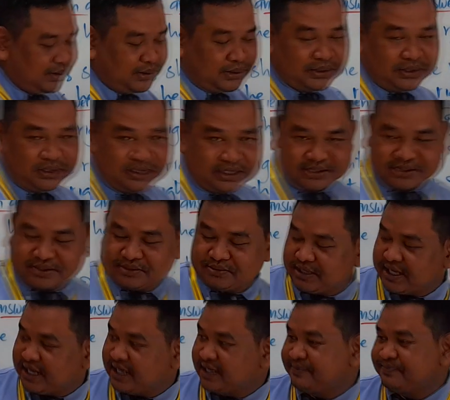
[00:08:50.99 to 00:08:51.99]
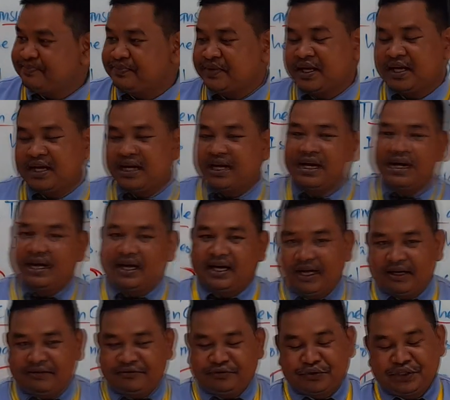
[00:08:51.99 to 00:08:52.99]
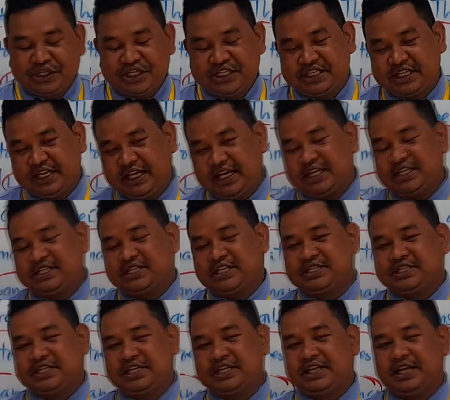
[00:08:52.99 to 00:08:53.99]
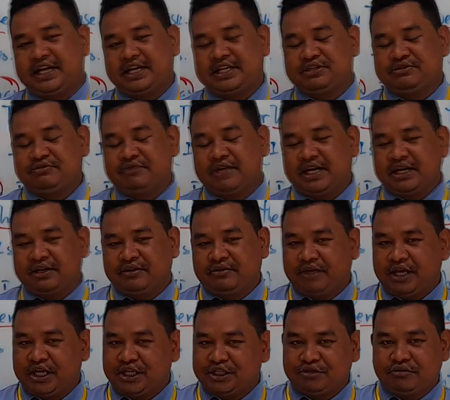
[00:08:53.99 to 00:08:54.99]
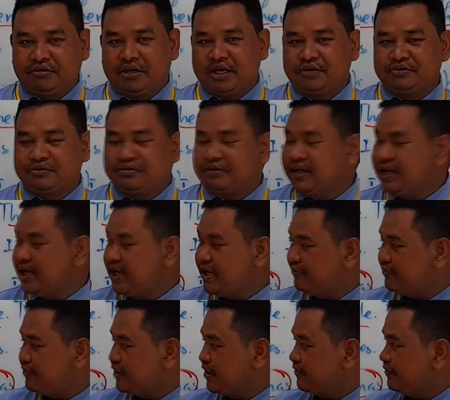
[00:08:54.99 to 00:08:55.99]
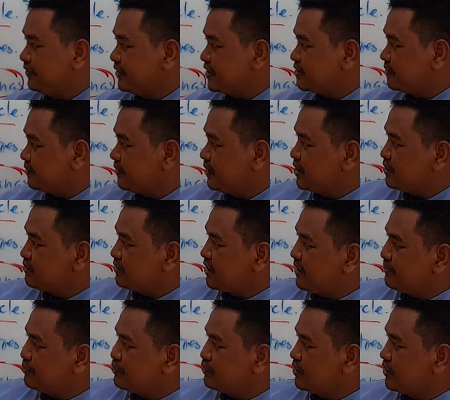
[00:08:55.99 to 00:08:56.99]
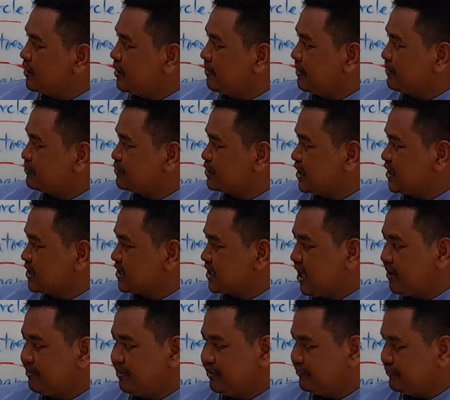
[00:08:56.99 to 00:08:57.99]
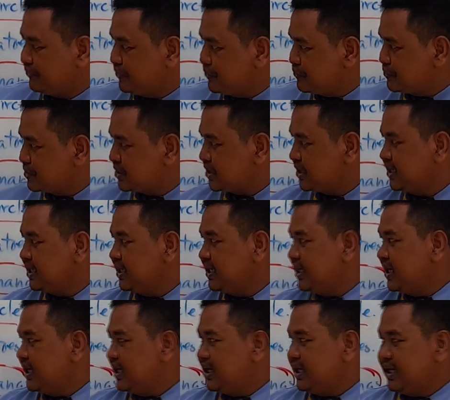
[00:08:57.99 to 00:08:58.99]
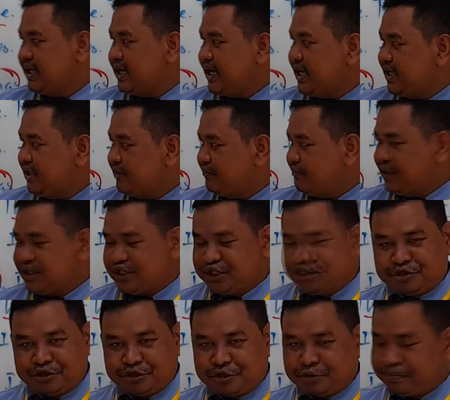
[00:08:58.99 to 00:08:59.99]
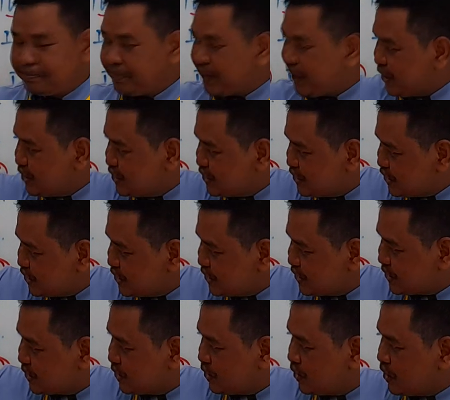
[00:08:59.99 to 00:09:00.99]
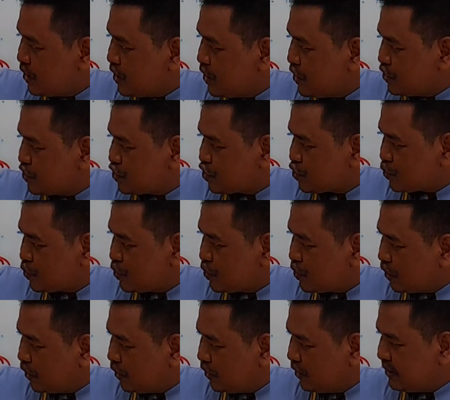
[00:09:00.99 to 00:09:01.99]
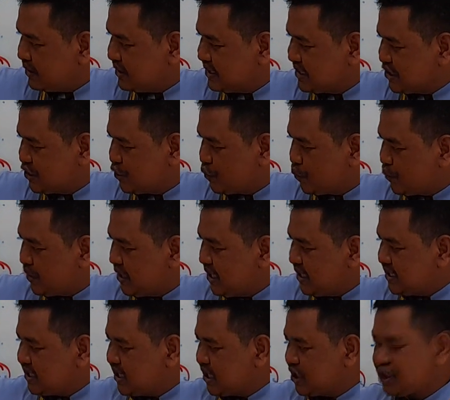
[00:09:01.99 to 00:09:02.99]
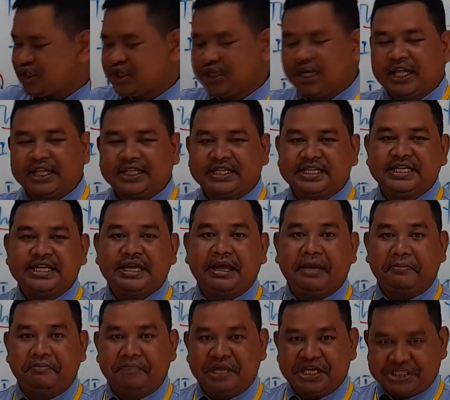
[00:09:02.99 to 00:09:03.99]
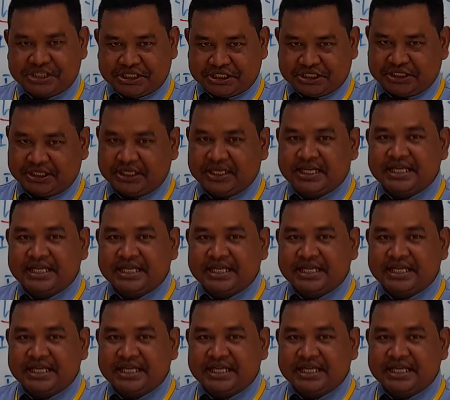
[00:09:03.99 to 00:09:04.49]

all, student. For the second session that you are going to know today, for the first one, you have to know about taste of the food. Like the word spices, sour, sweet, salty, bitter.